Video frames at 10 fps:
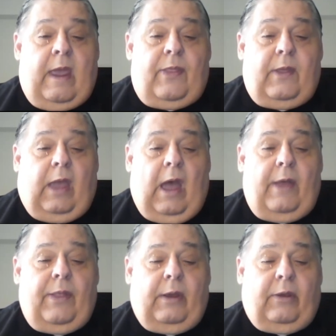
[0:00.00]

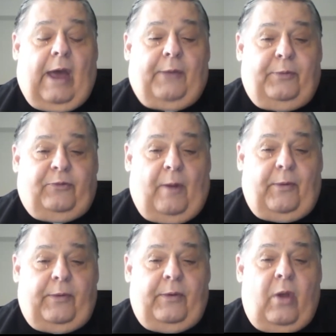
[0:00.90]
The Gospel
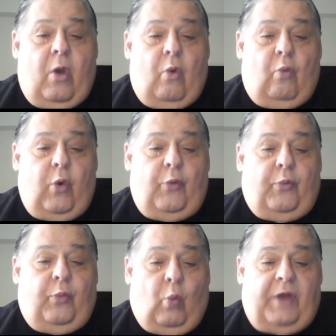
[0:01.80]
Trumpet
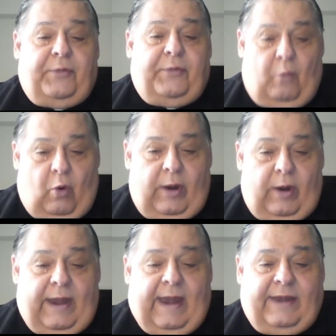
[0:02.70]
moved once more
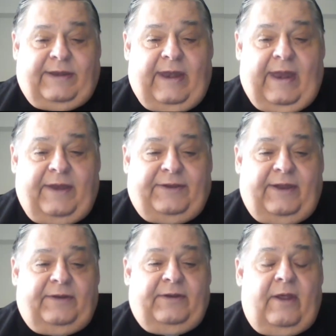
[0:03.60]
in
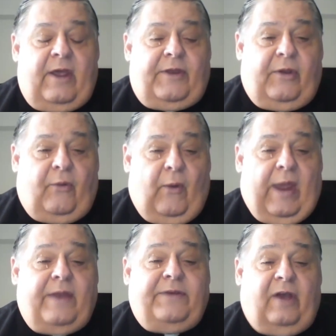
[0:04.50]
1886 to
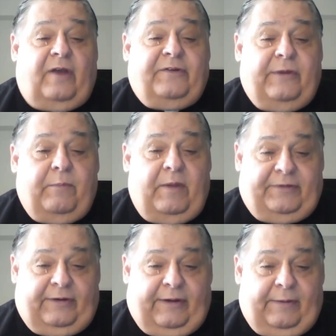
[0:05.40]
Grand Junction,
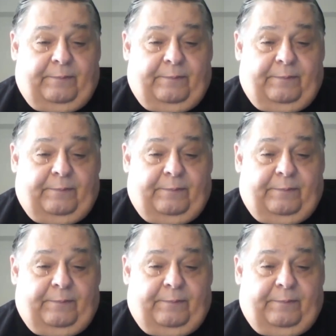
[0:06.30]
Michigan.